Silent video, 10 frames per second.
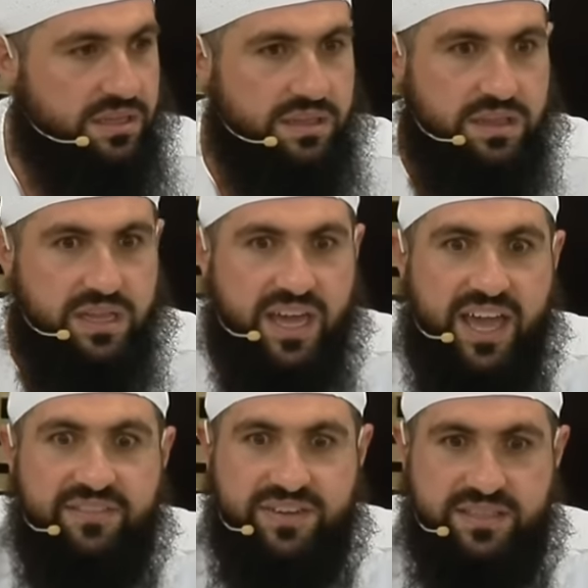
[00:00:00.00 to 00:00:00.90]
the
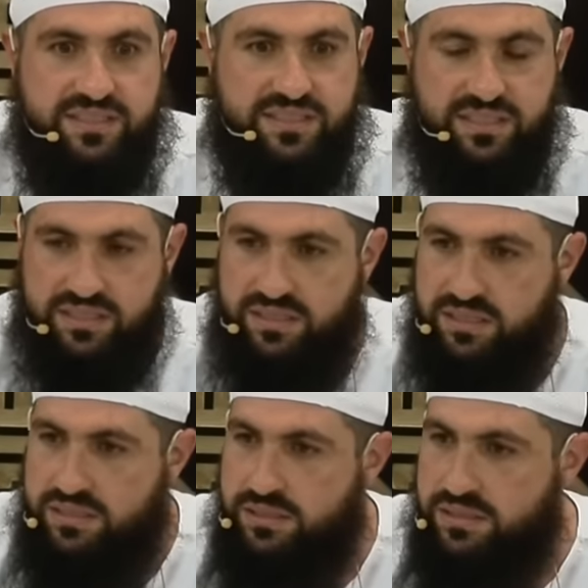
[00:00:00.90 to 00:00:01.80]
heavens
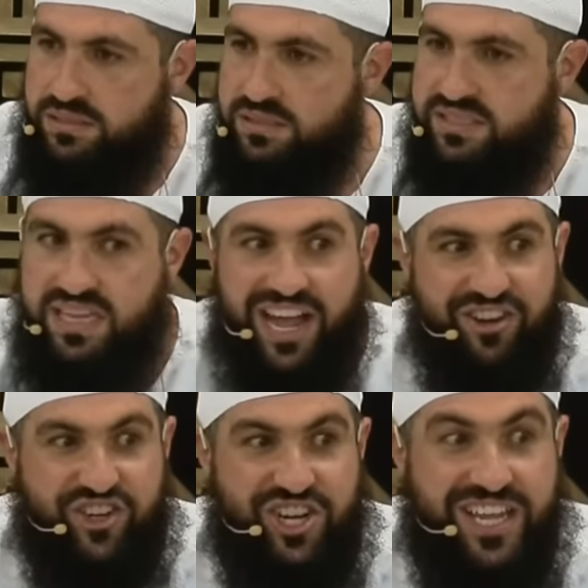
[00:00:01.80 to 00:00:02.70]
start
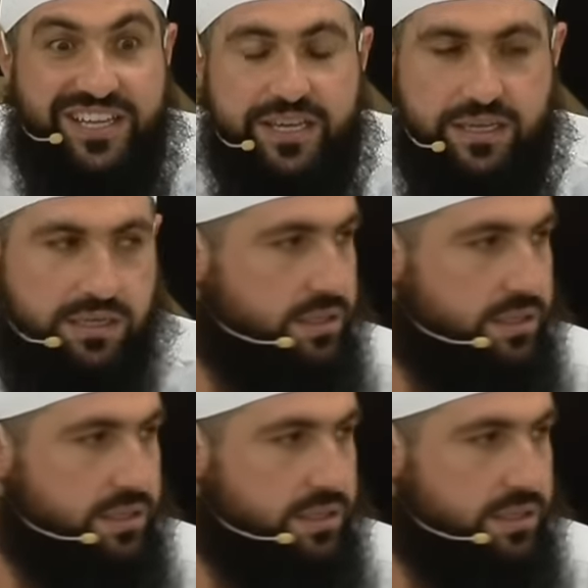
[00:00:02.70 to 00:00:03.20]
shaking.